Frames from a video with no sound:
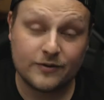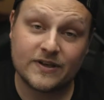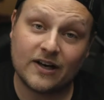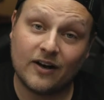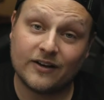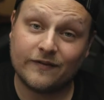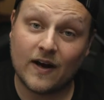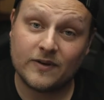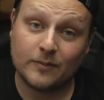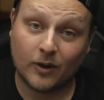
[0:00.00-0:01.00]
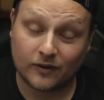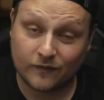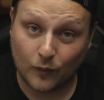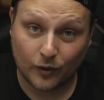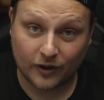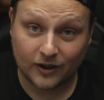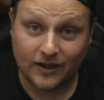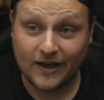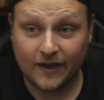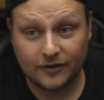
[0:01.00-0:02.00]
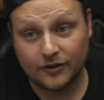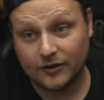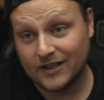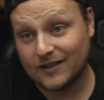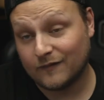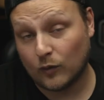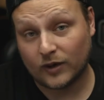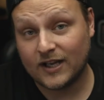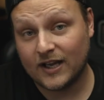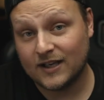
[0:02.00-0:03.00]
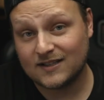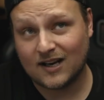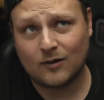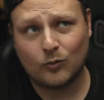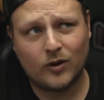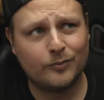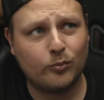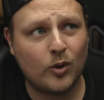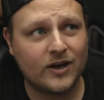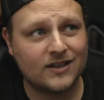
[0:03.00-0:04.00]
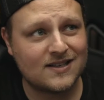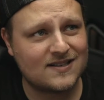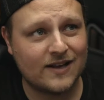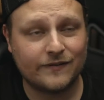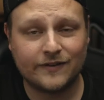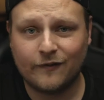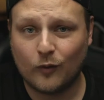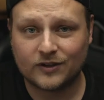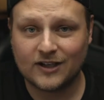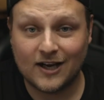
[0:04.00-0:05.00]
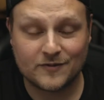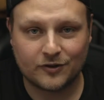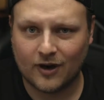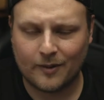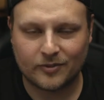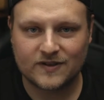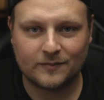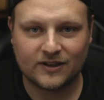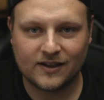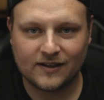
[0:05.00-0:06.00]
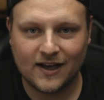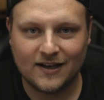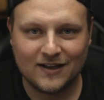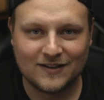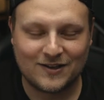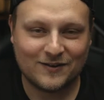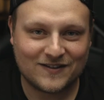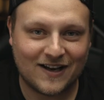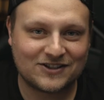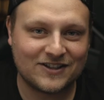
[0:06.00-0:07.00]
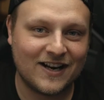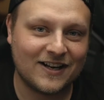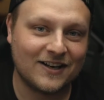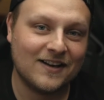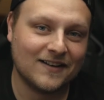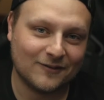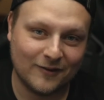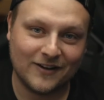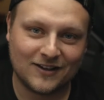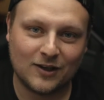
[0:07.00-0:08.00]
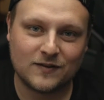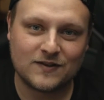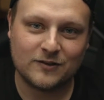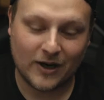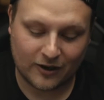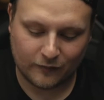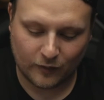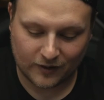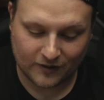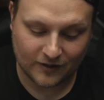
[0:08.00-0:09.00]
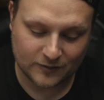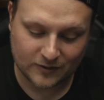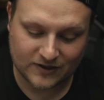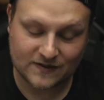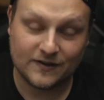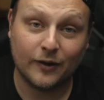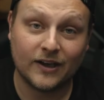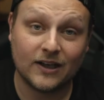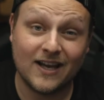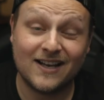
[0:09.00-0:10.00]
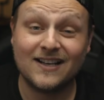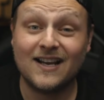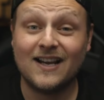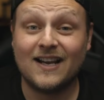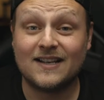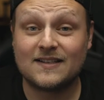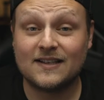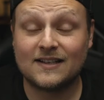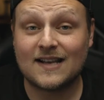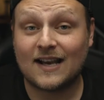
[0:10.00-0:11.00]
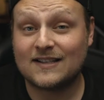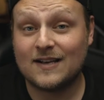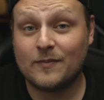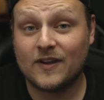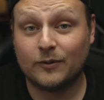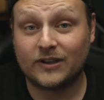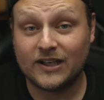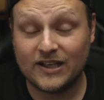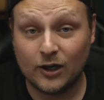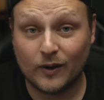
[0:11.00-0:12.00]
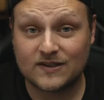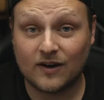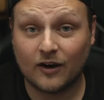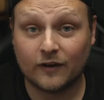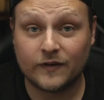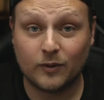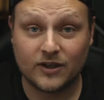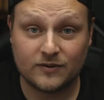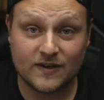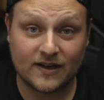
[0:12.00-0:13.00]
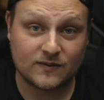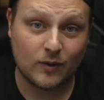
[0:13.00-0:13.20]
you're using it on the 5D Mark IV and you're in 4K, it's got a 1.74 times crop or something like that. So it's actually getting really close to micro four thirds, which is annoying. And it's the exact same thing with the EOS R if you want to use that